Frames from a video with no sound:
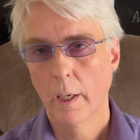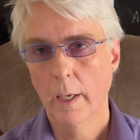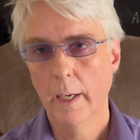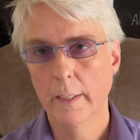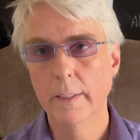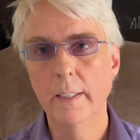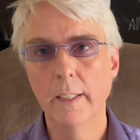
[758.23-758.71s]

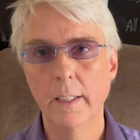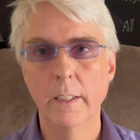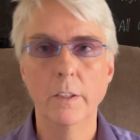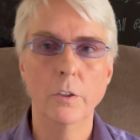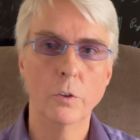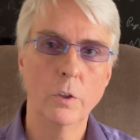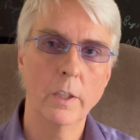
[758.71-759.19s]
And then
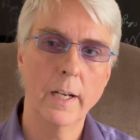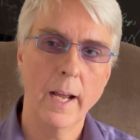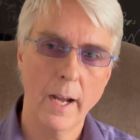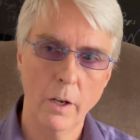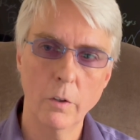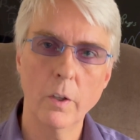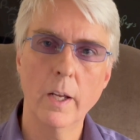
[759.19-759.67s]
you can
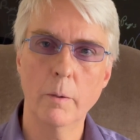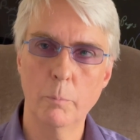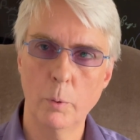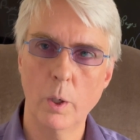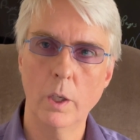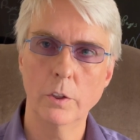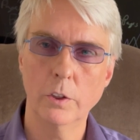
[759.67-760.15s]
outline a
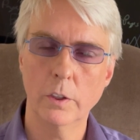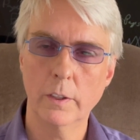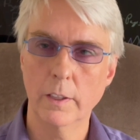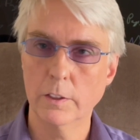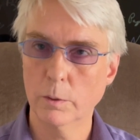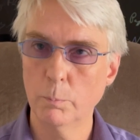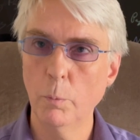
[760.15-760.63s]
project
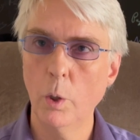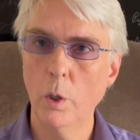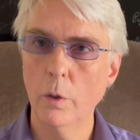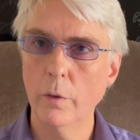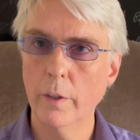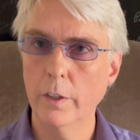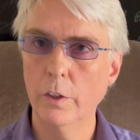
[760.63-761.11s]
that's
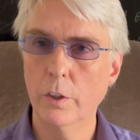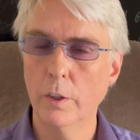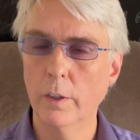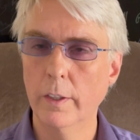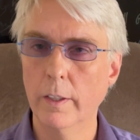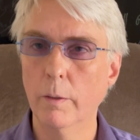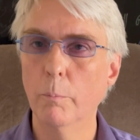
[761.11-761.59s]
small that you can
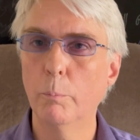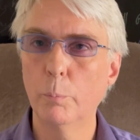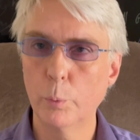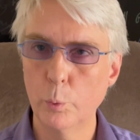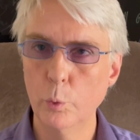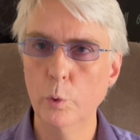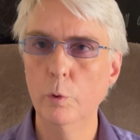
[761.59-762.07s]
then
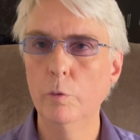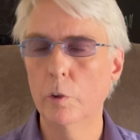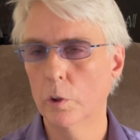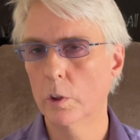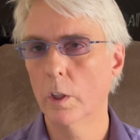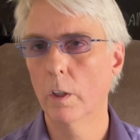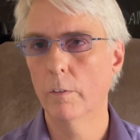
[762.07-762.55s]
prove
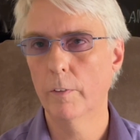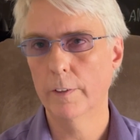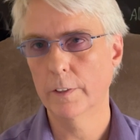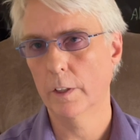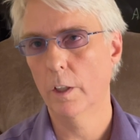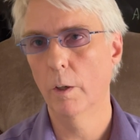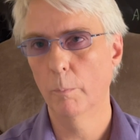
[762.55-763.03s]
yourself as a
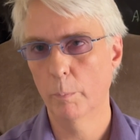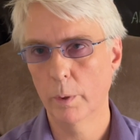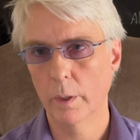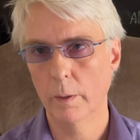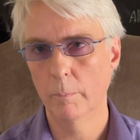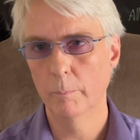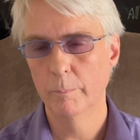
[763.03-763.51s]
company.